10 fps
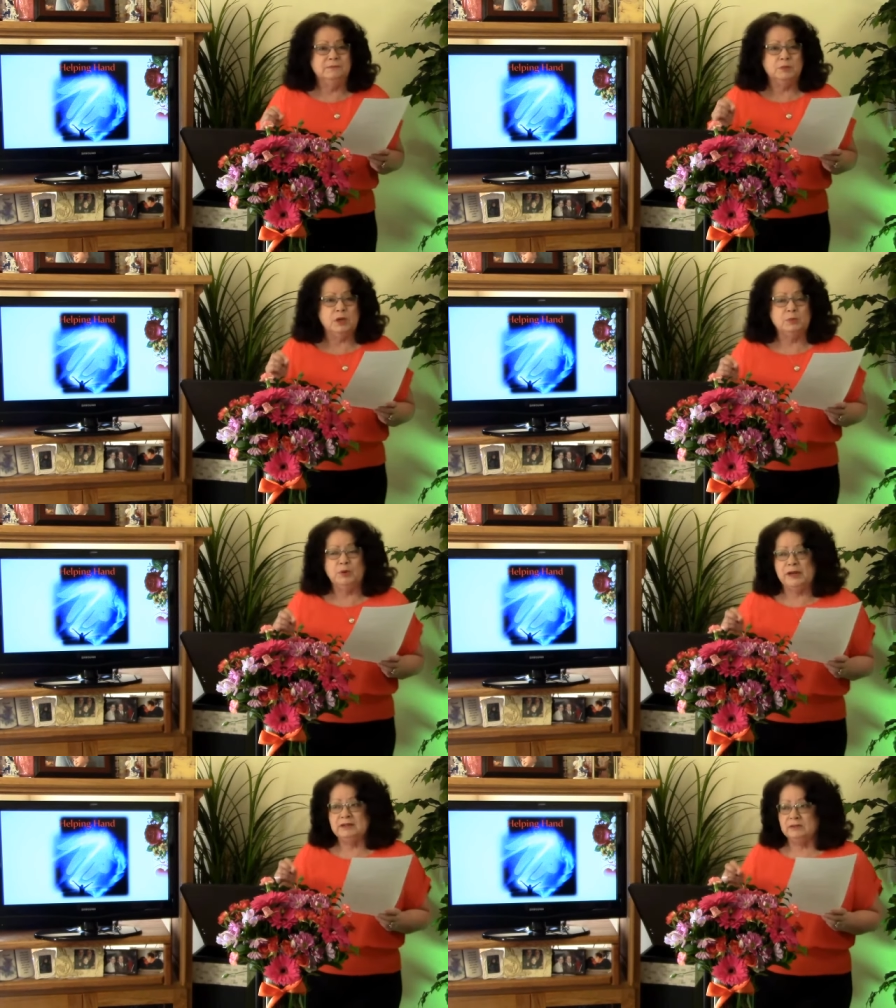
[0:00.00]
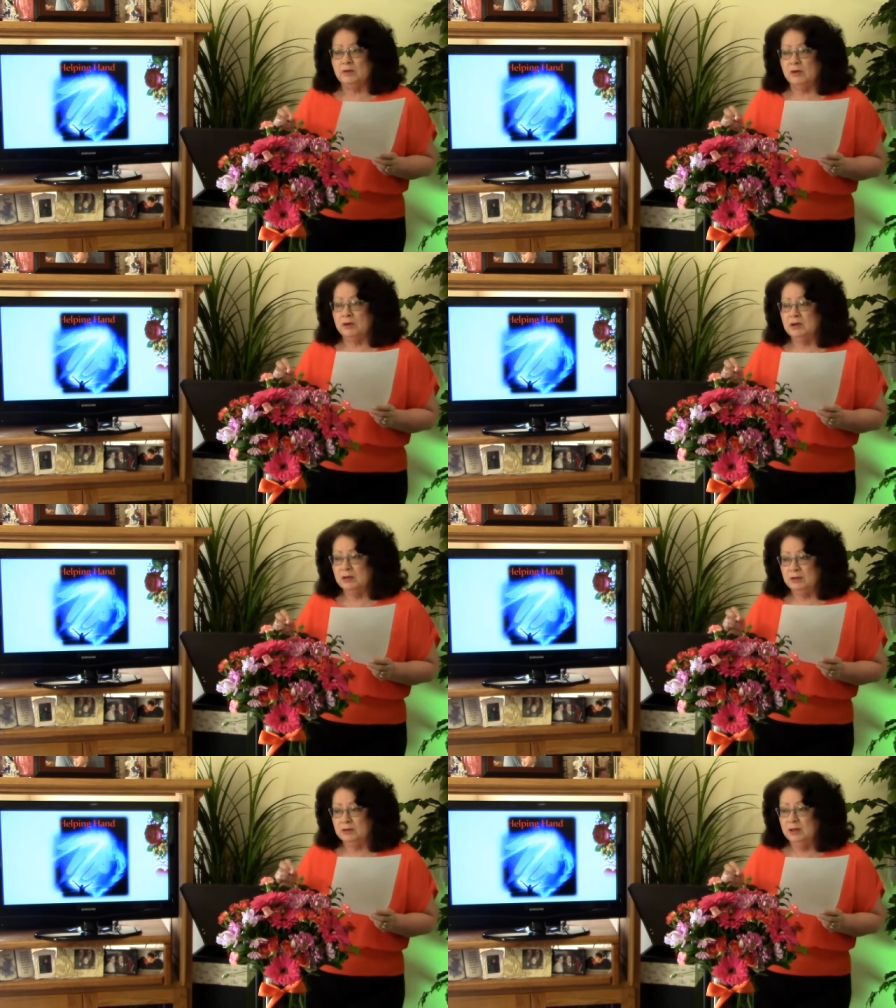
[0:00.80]
But praise the Lord,
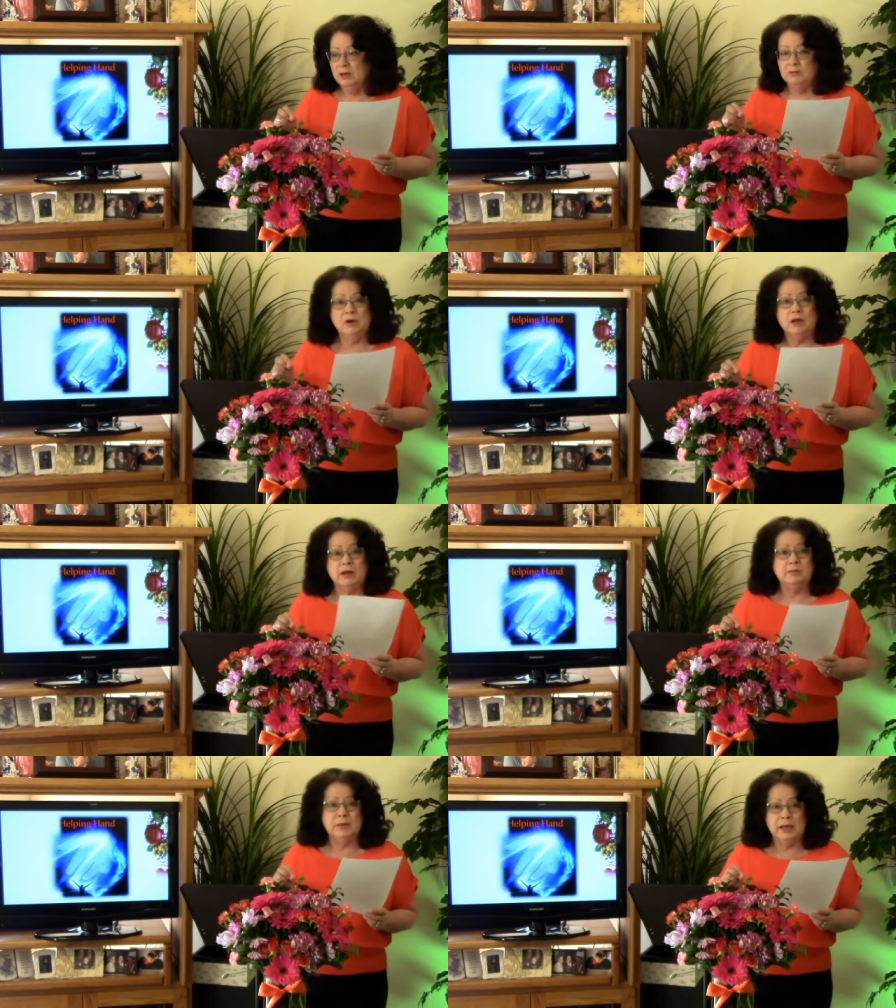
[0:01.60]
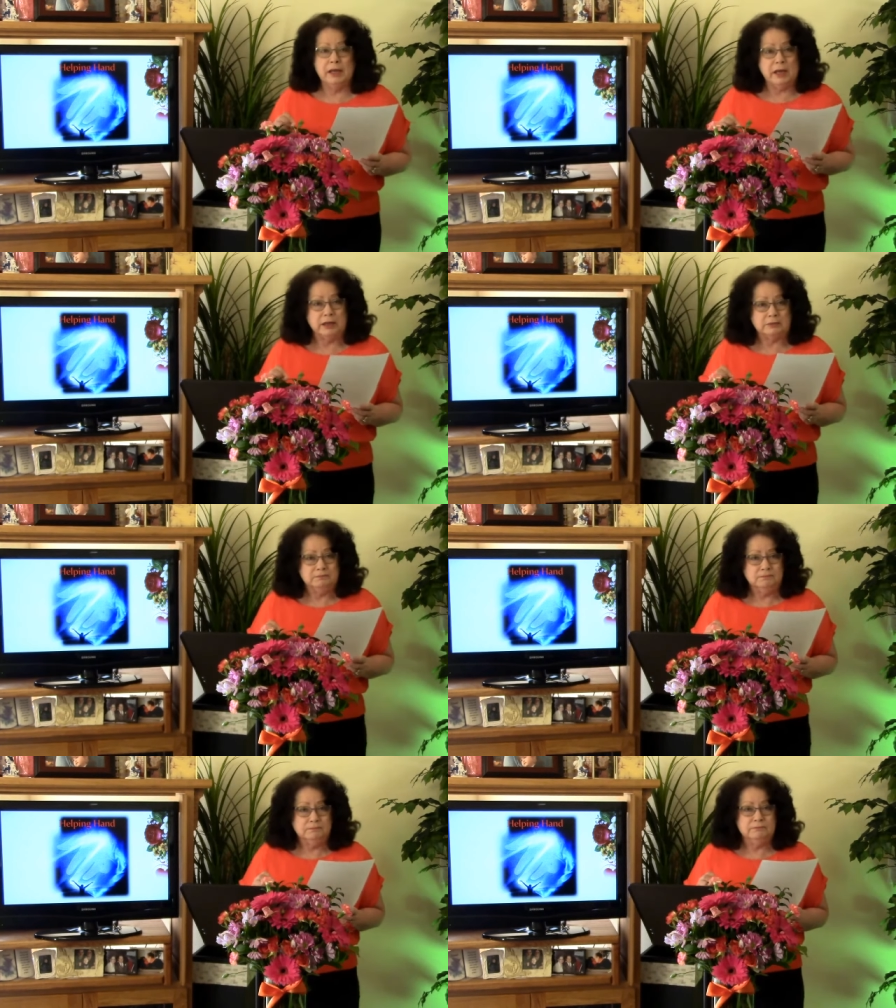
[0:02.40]
we're not in May yet.
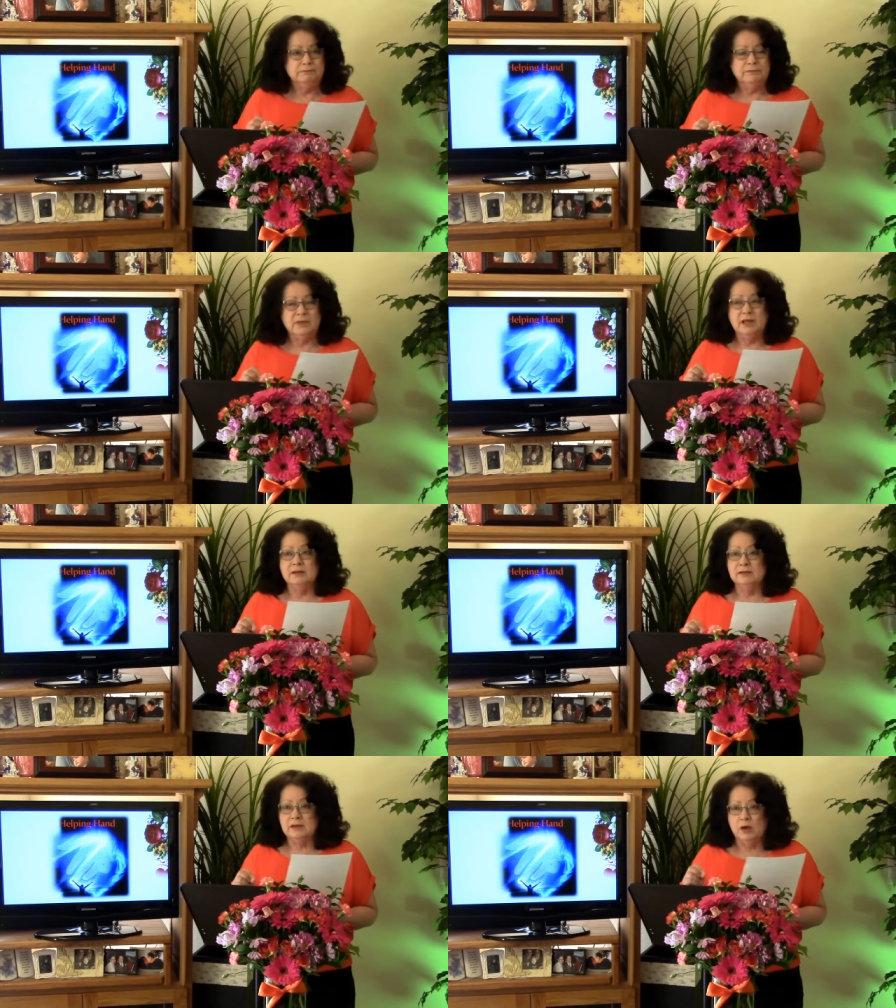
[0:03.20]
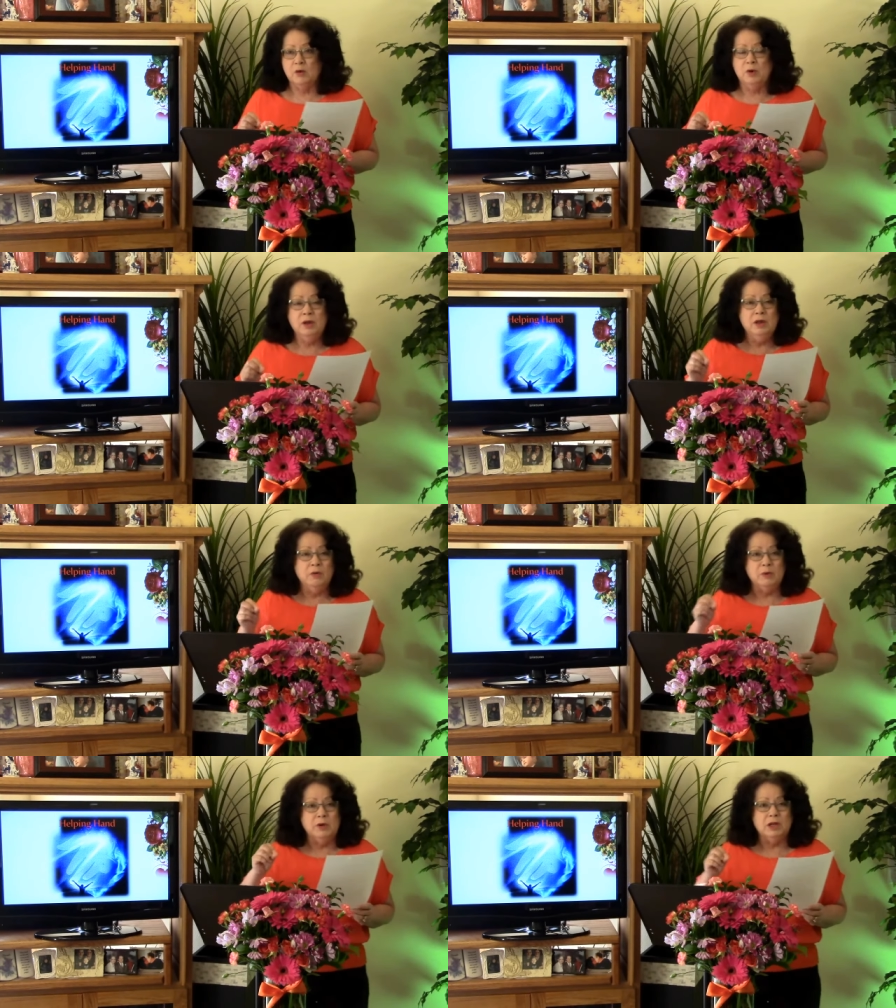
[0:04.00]
Right. And so
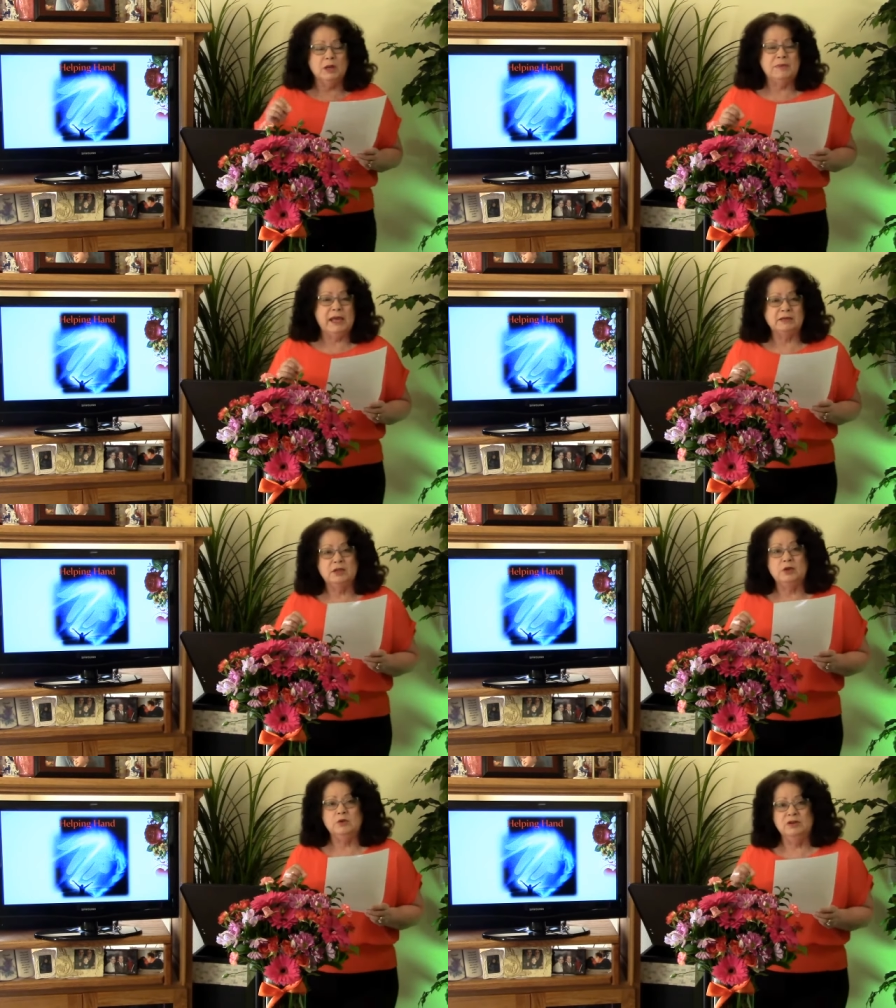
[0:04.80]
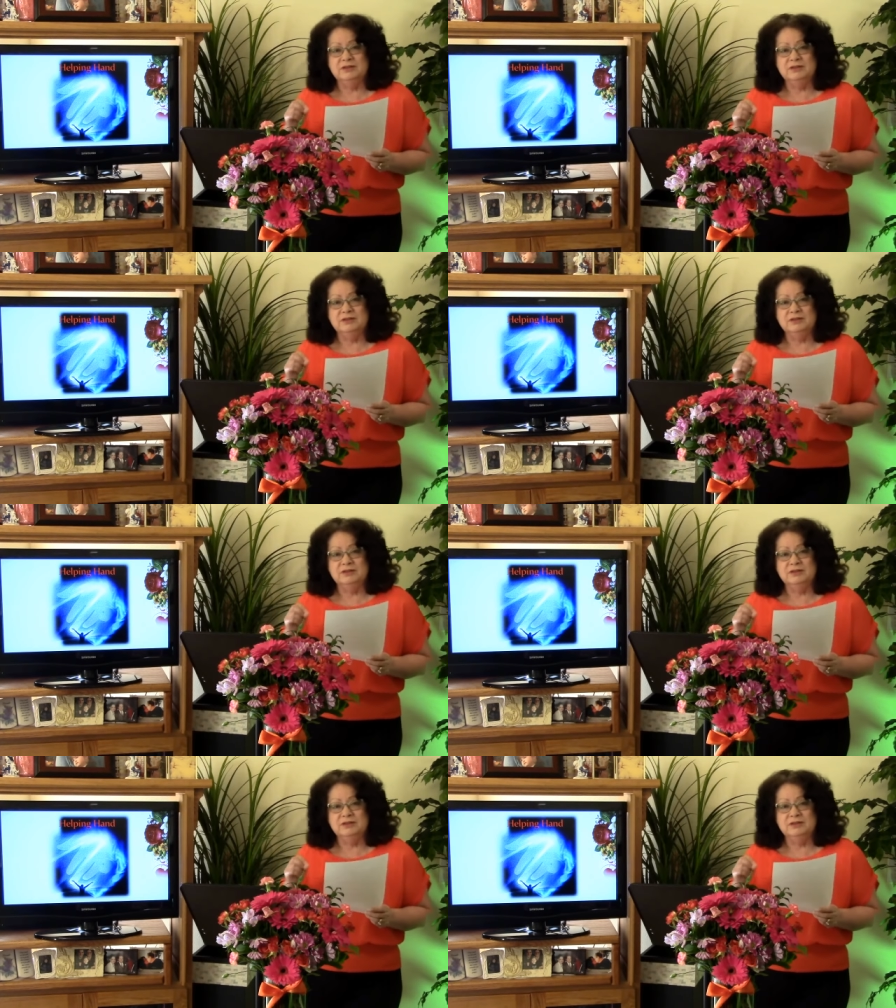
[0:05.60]
we want to come back to